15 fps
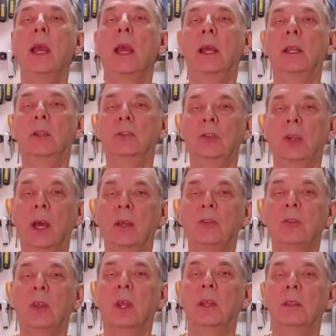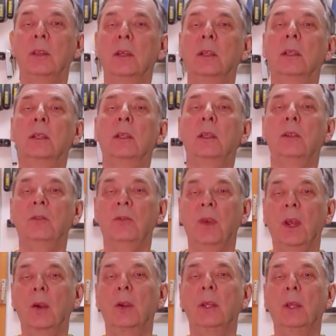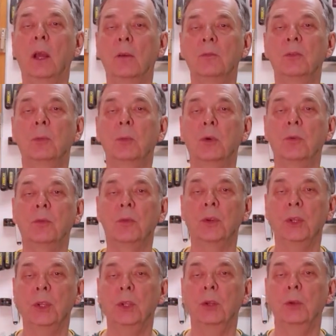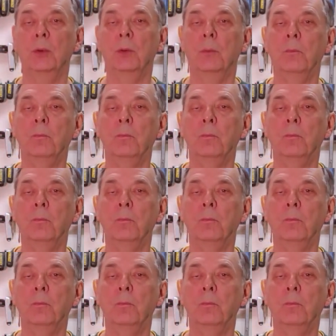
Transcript: and adjust until it is very comfortable for you.